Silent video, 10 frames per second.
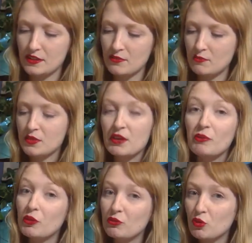but they will
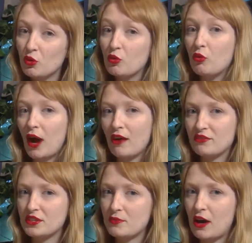all have
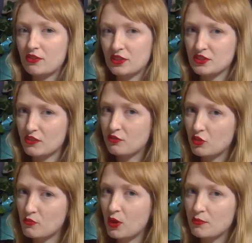this powder in some form. It
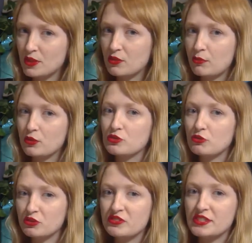might be in a bottle
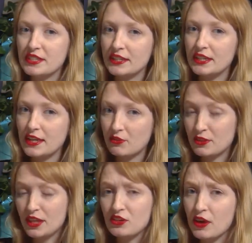or in a liquid
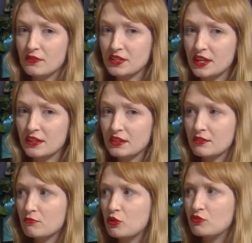that you have to then
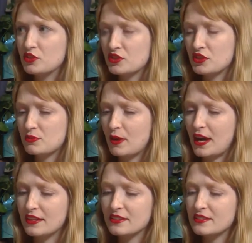move to
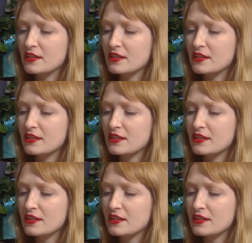suspend,